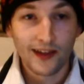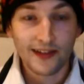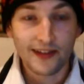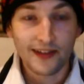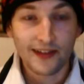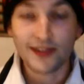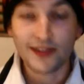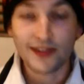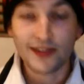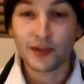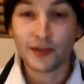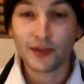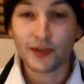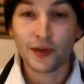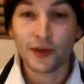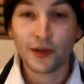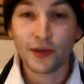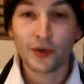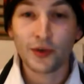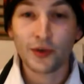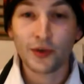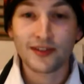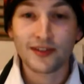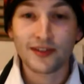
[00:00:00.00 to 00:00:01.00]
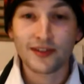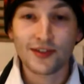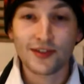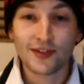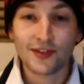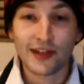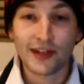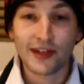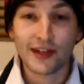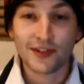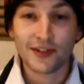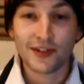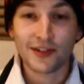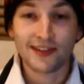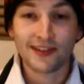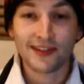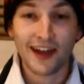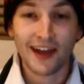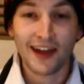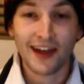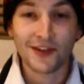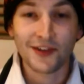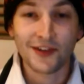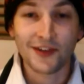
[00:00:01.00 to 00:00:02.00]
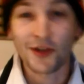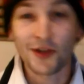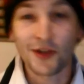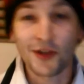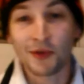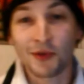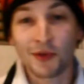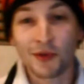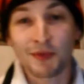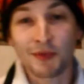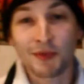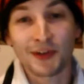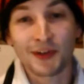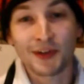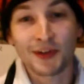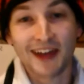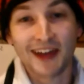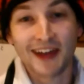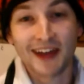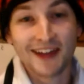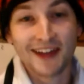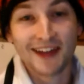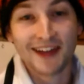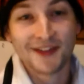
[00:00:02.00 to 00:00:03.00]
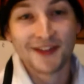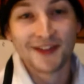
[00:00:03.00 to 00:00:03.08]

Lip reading: that's a really awkward situation, and you don't want to be put in that,